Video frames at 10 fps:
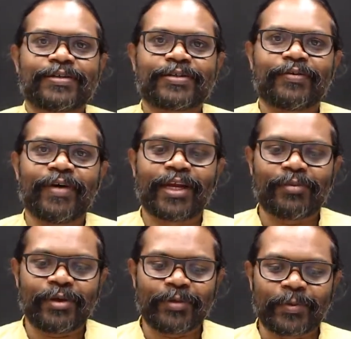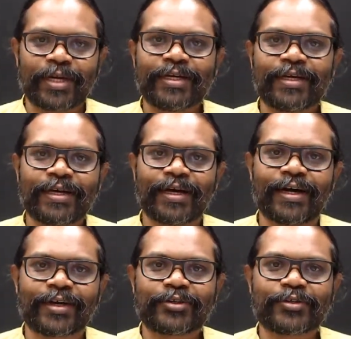So welcome everyone
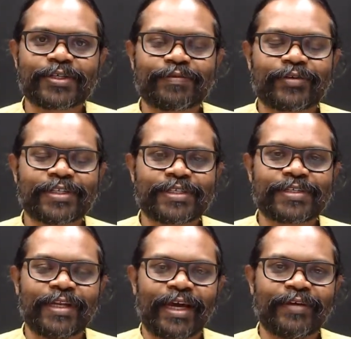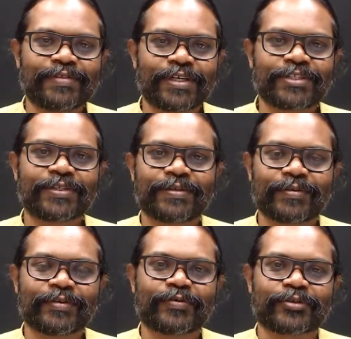to this first live session
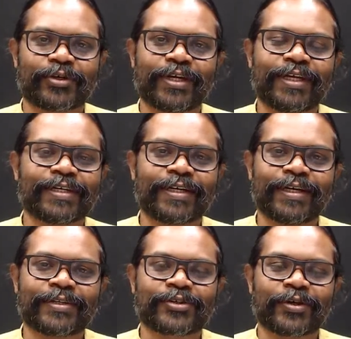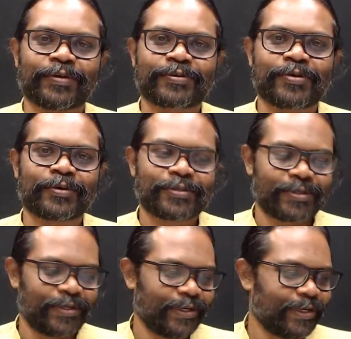of the Photonic Integrated Circuits course.
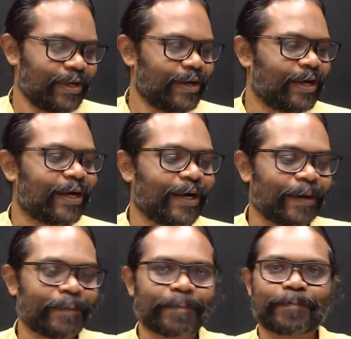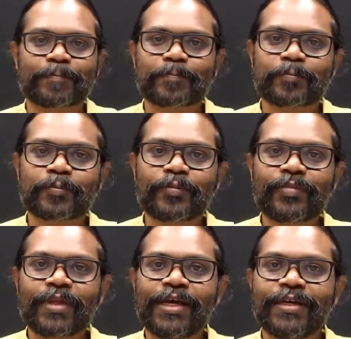Um,
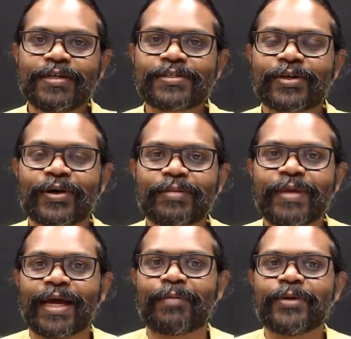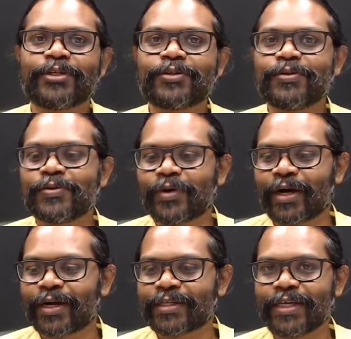so I'll be happy
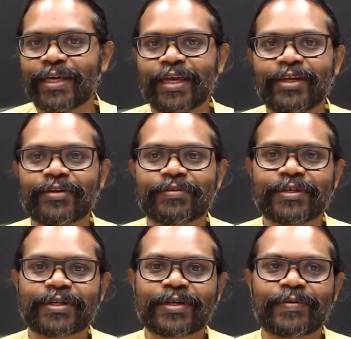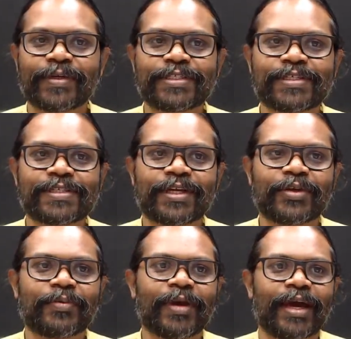to take any of the questions that
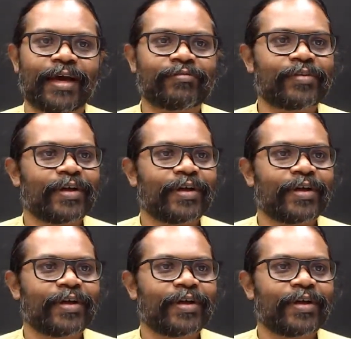you may have.